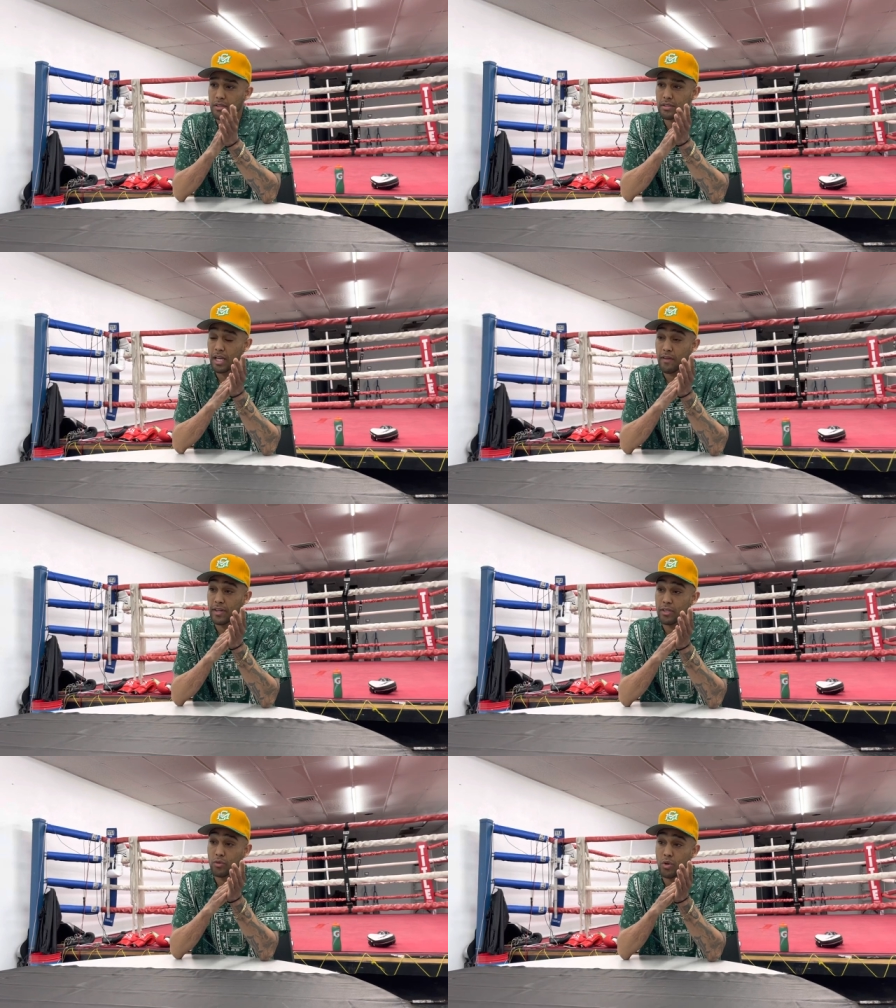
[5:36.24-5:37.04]
Have I
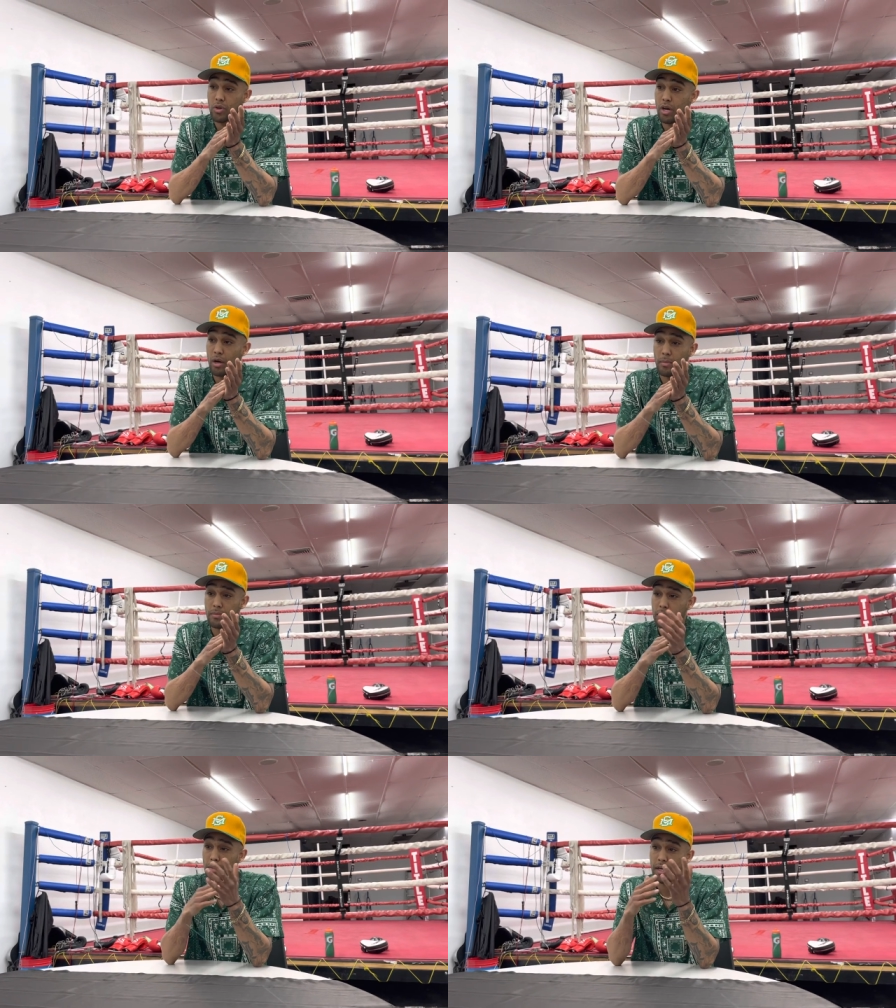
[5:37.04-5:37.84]
grown?
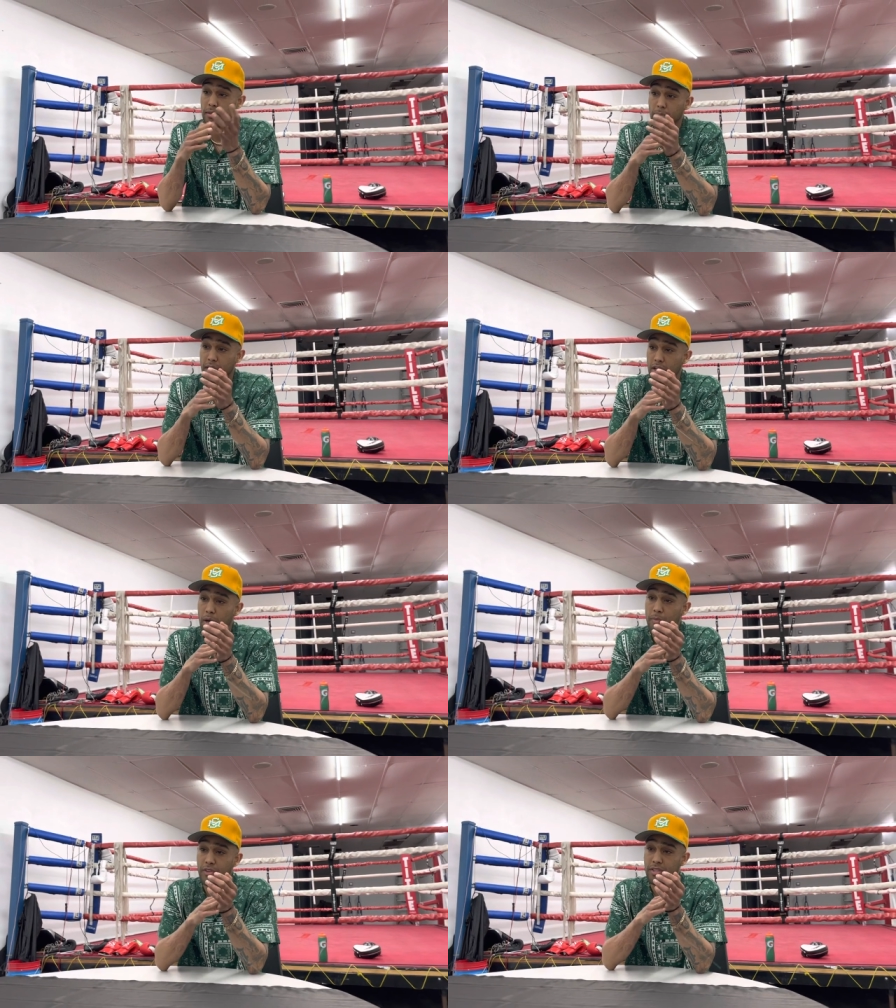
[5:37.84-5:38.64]
My
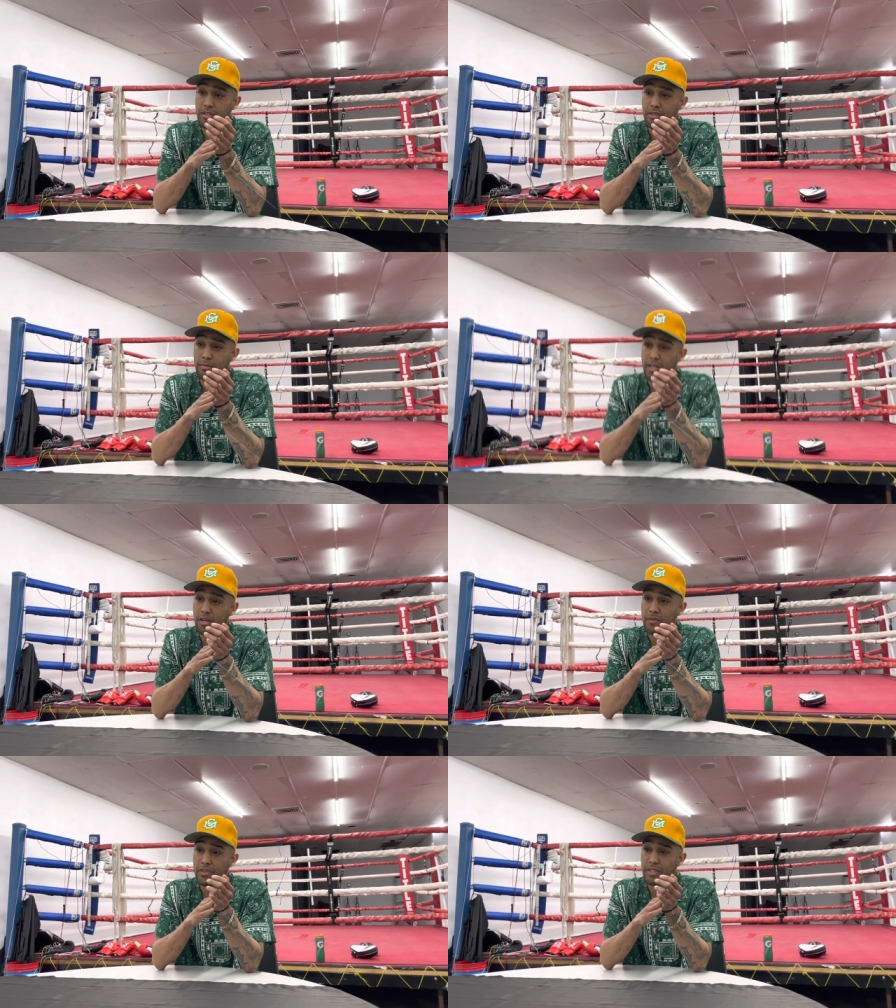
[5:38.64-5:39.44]
comfort,
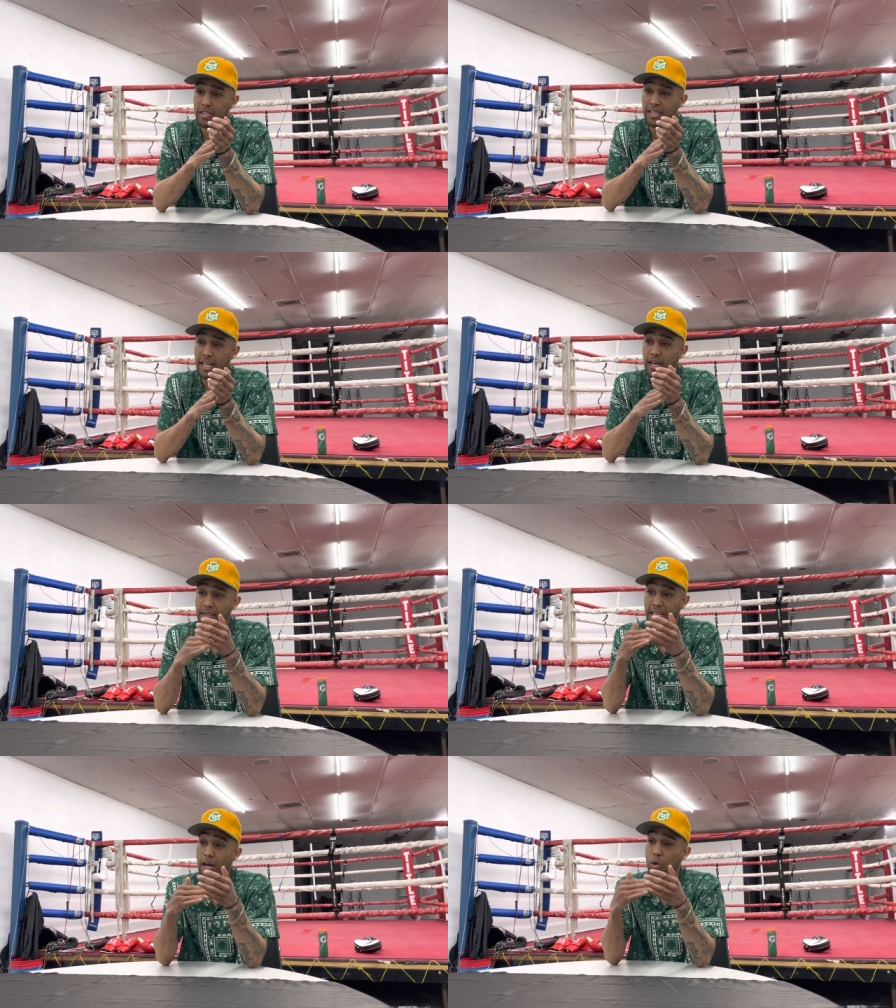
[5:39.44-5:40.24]
and
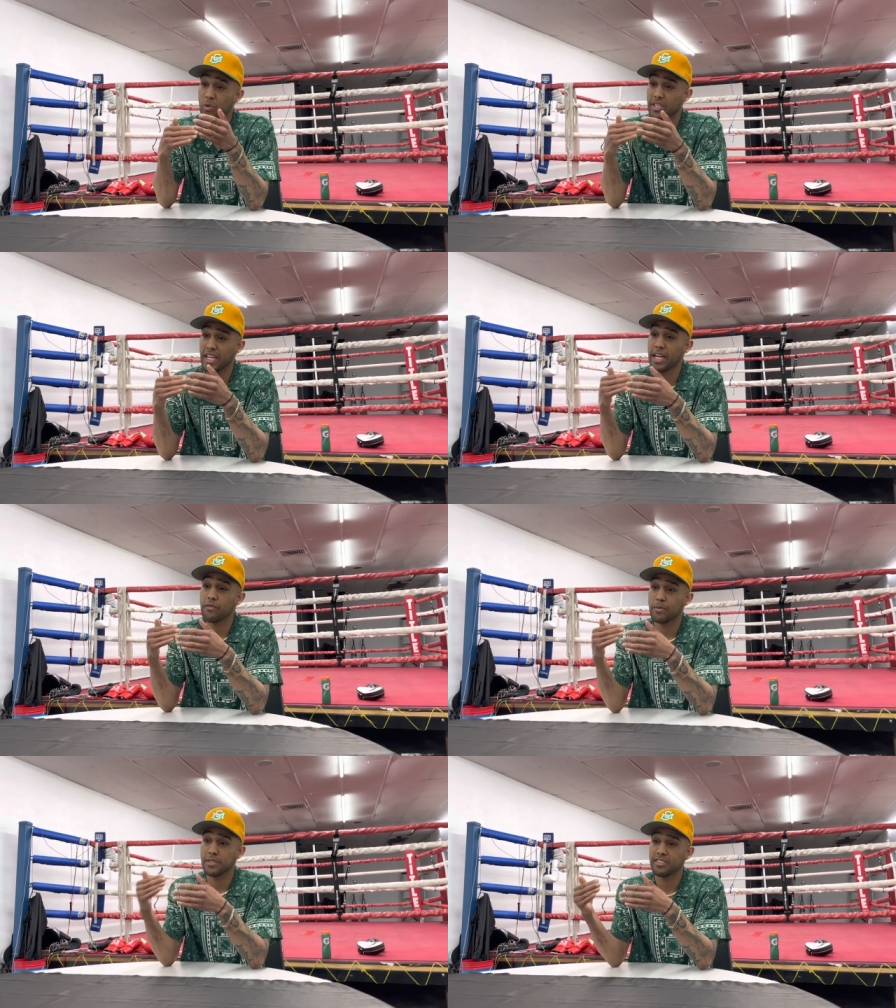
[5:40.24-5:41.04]
that only came
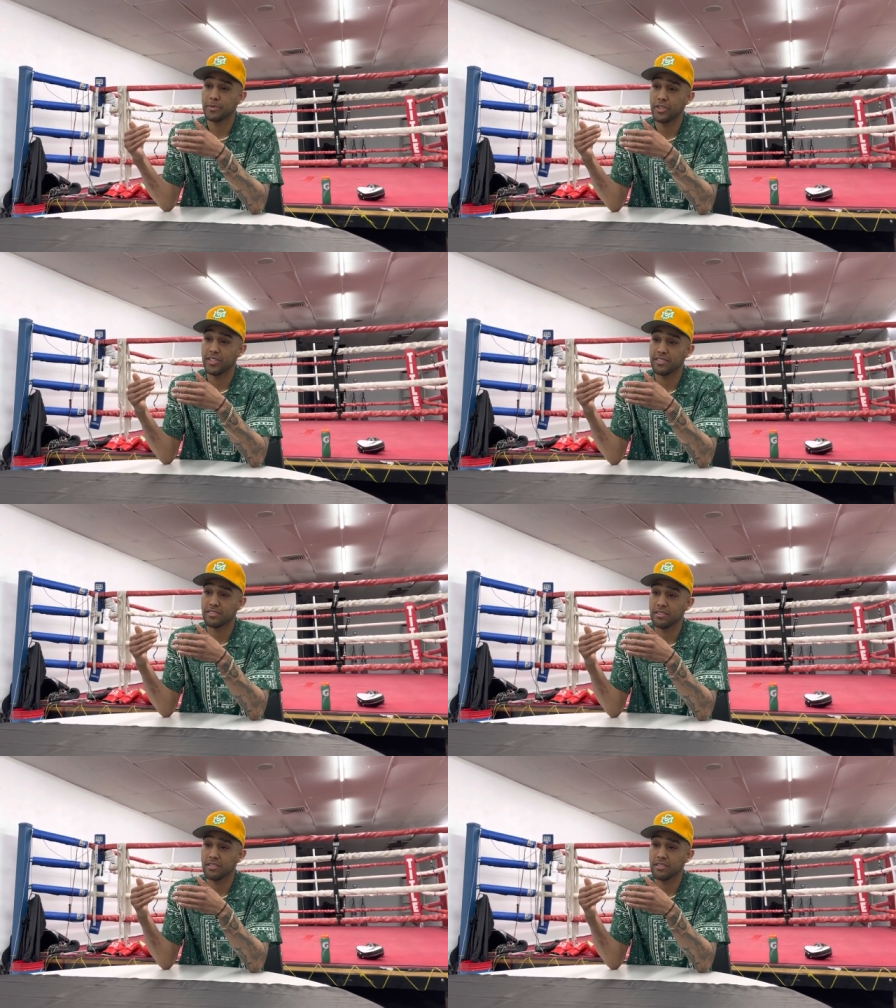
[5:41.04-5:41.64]
from experience.